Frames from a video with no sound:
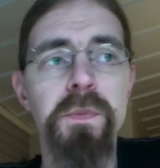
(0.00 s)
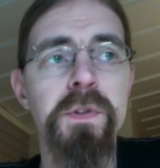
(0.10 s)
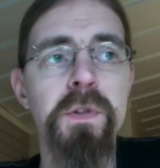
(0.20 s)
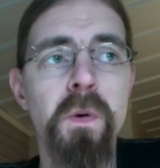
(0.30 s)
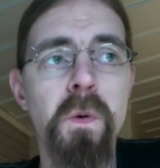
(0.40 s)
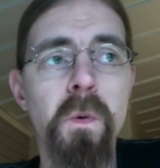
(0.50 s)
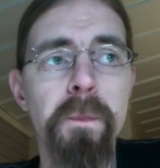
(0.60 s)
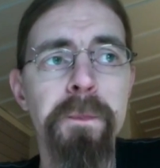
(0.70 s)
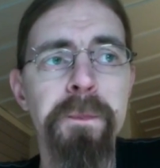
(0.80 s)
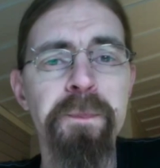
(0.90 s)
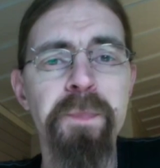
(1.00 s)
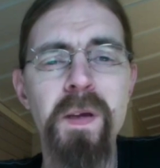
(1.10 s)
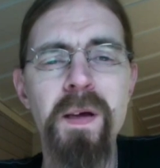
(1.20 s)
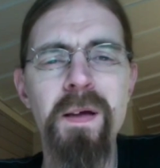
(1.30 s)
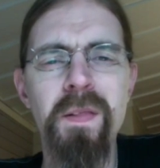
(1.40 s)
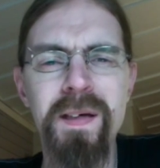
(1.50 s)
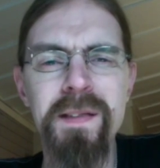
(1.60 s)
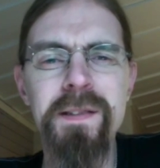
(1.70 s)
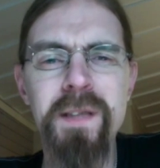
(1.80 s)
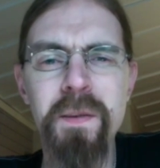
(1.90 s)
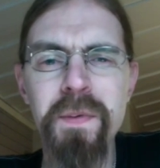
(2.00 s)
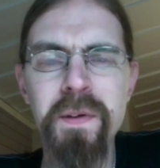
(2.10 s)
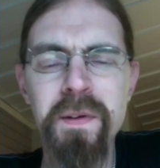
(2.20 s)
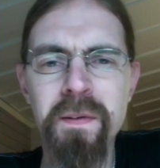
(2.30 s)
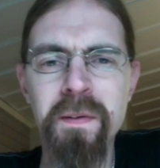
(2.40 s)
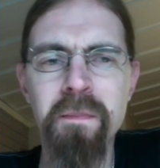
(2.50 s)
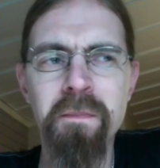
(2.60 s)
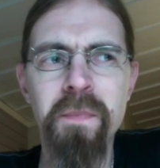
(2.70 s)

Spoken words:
So that's something